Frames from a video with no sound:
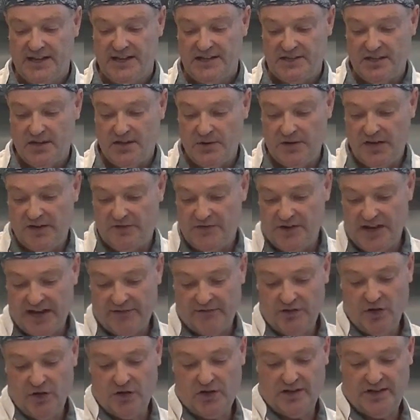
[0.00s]
So if you
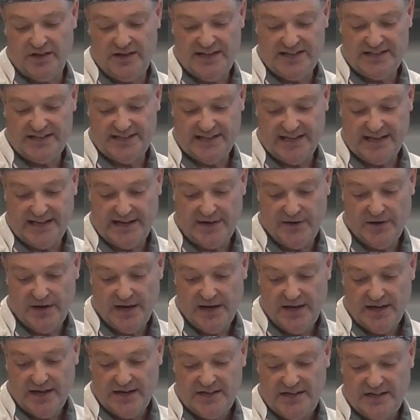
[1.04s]
have a look at this now,
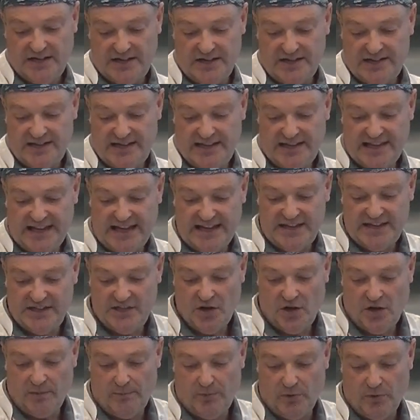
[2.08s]
you can see that is
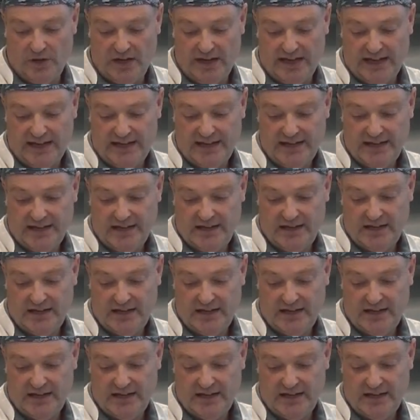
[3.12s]
not boiling.